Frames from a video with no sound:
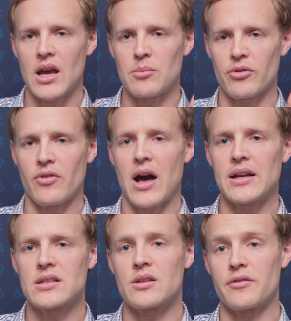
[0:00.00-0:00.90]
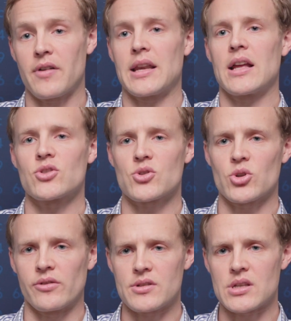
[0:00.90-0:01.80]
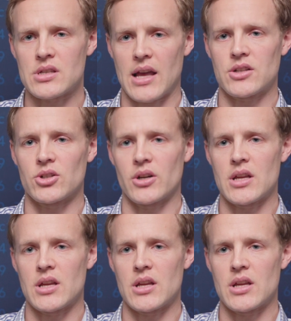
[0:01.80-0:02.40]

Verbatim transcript: and provide it to the financial services sector